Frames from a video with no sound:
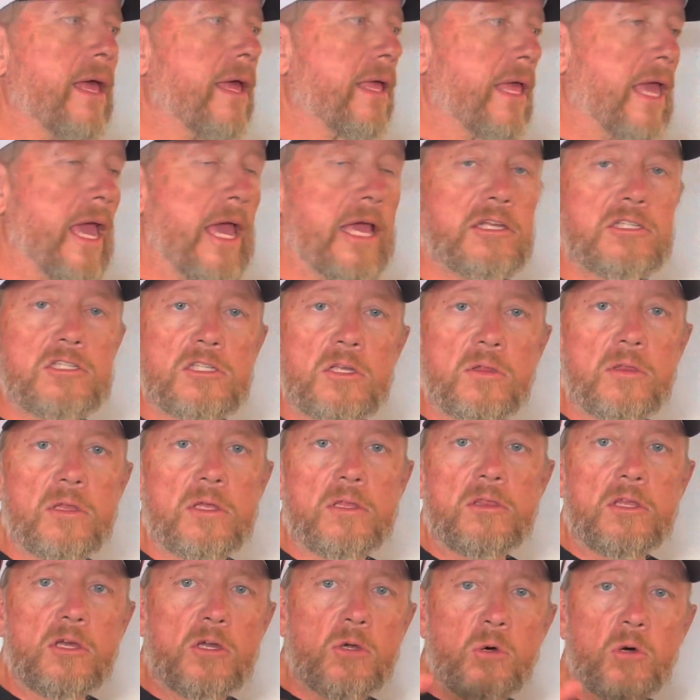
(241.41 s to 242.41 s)
Okay, so
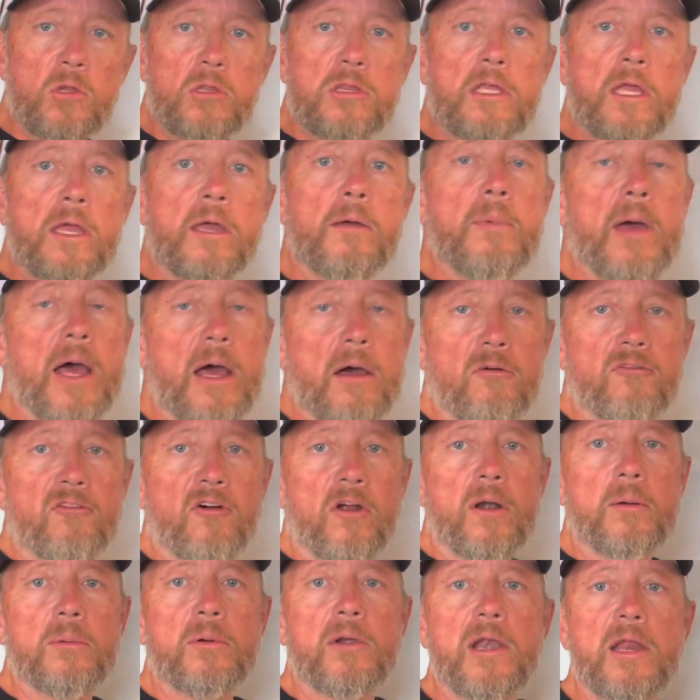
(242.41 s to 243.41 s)
the cool thing about
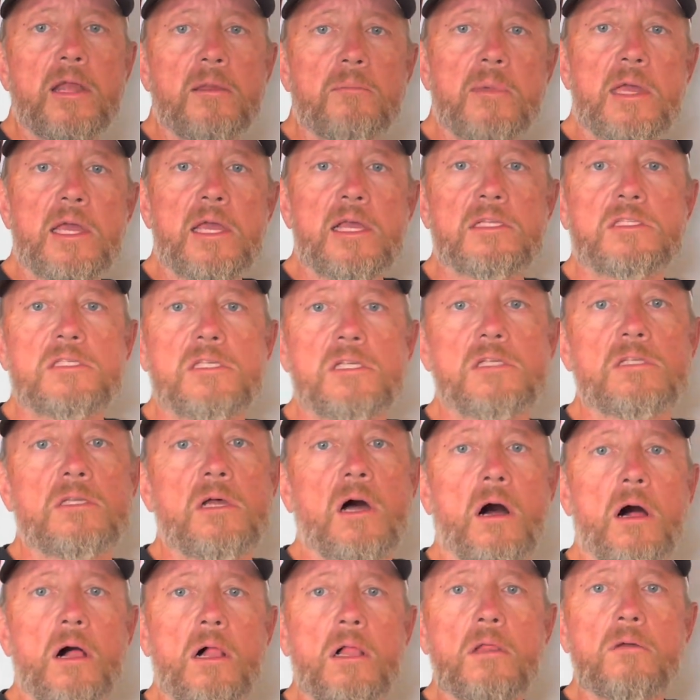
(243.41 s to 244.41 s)
Farm Creek Meats is
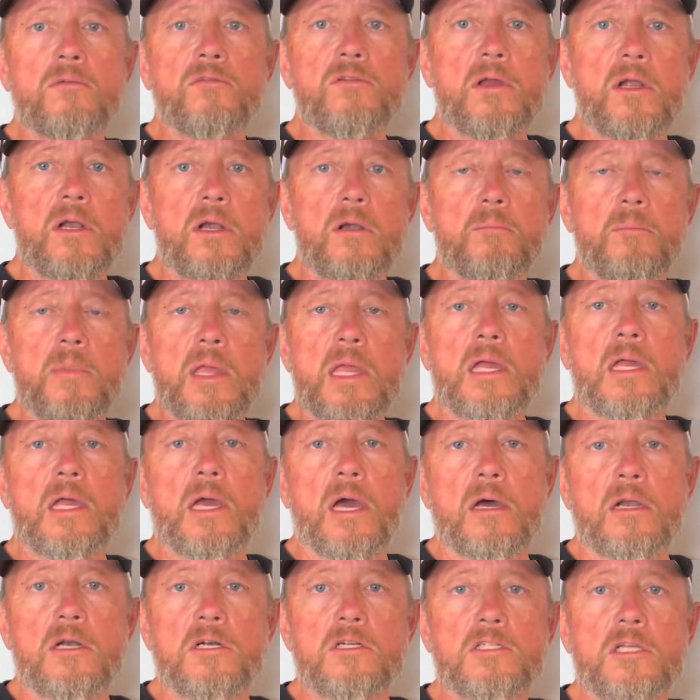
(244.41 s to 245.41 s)
all of their meat
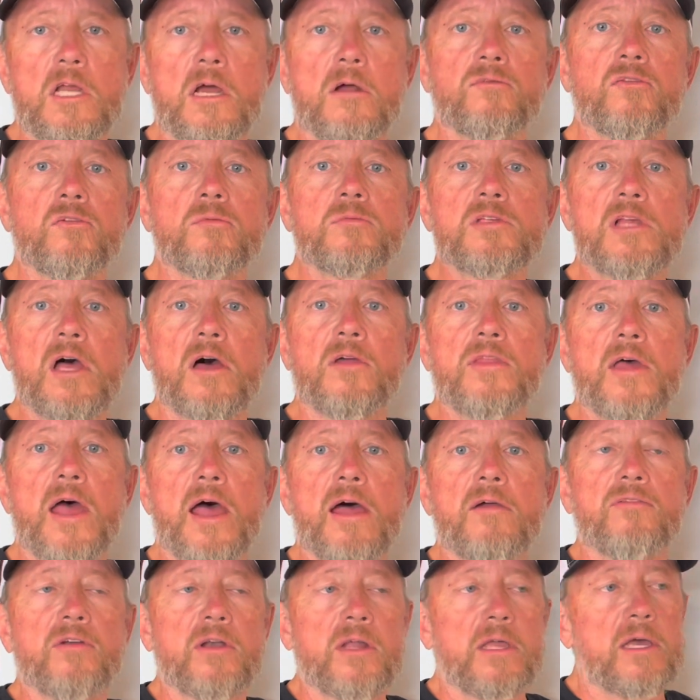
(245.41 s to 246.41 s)
cutters come from South
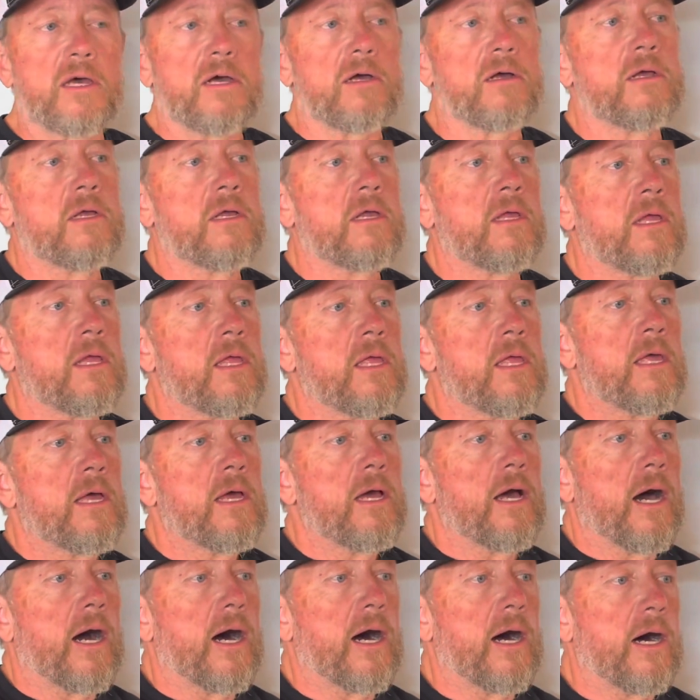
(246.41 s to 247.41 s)
Africa.
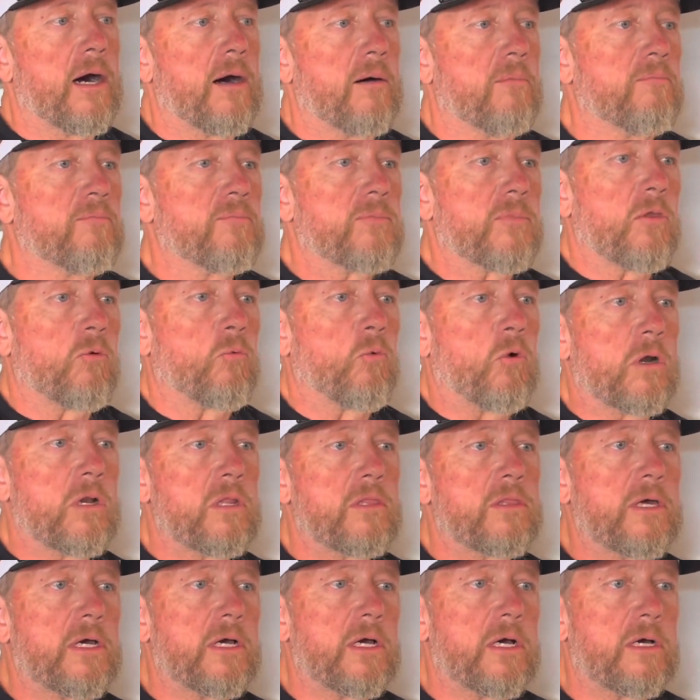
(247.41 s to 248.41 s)
One
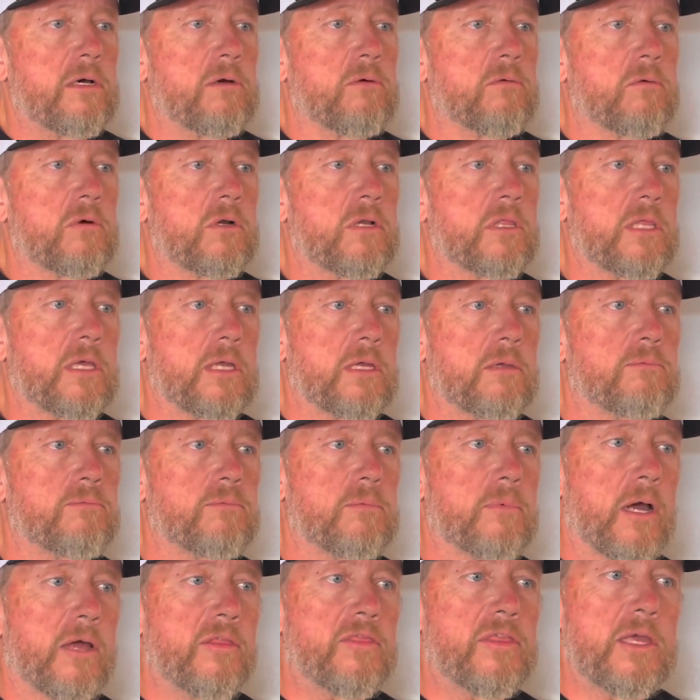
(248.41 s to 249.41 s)
of the
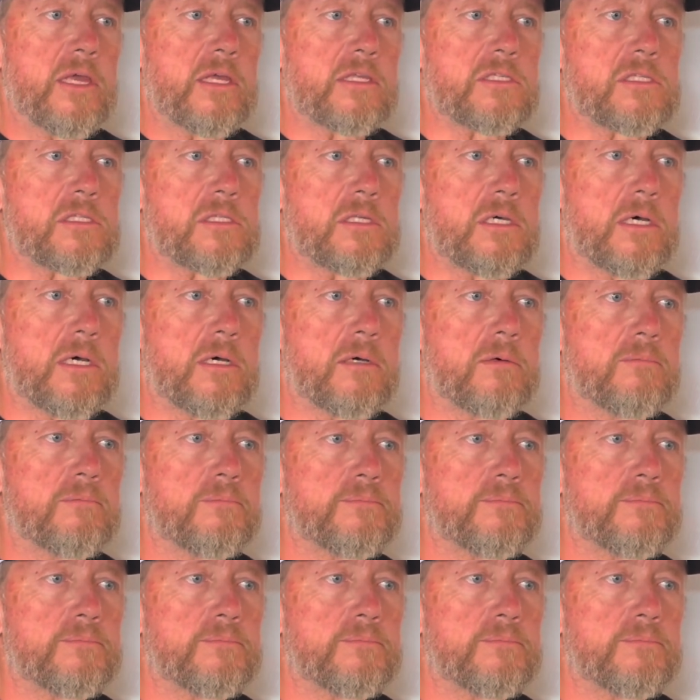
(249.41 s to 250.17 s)
I think it's the